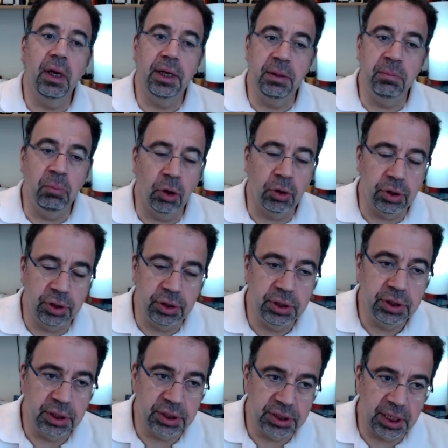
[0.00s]
in modern
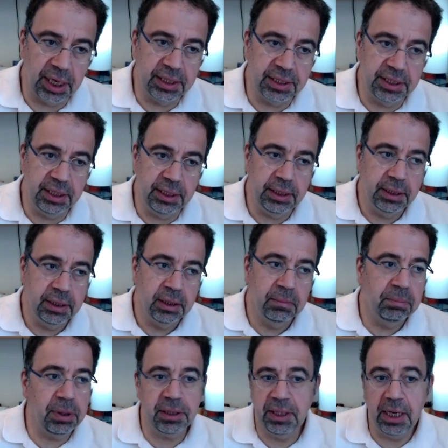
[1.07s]
society,
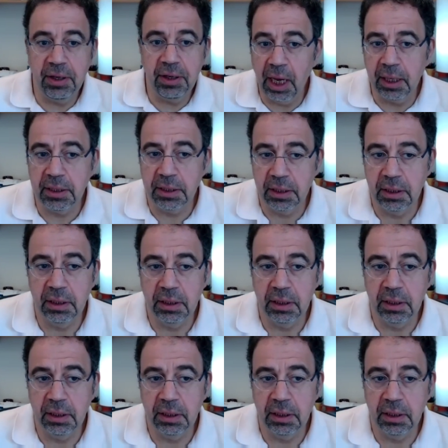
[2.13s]
but they're not